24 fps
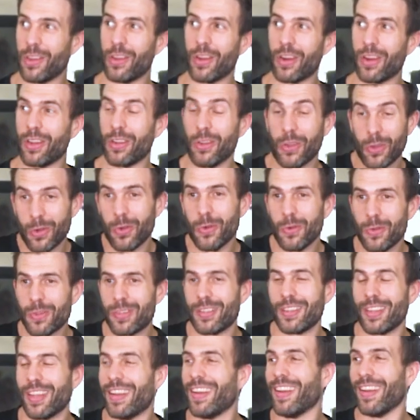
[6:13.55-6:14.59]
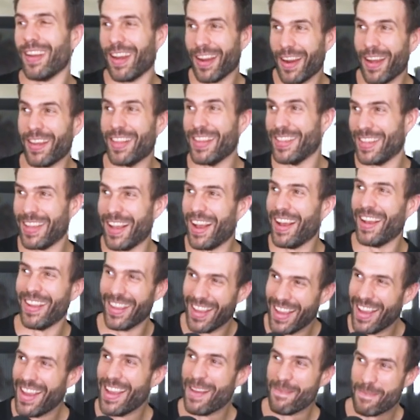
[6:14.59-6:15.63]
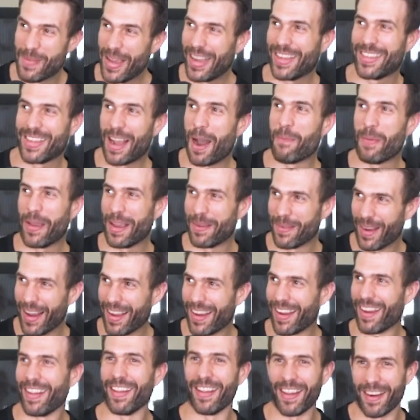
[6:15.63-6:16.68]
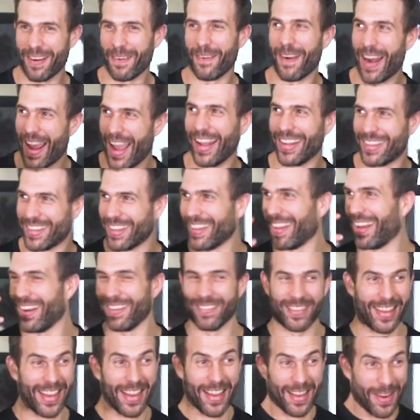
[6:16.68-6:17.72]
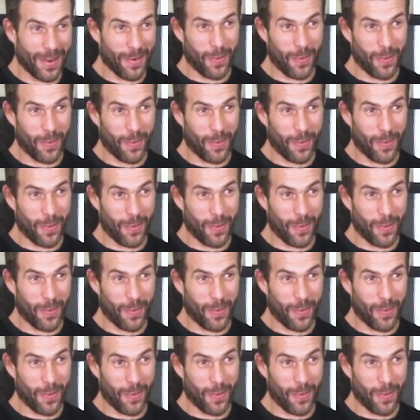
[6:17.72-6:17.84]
You're going to use, I know this is a big topic, but I got a lot of rants, a lot of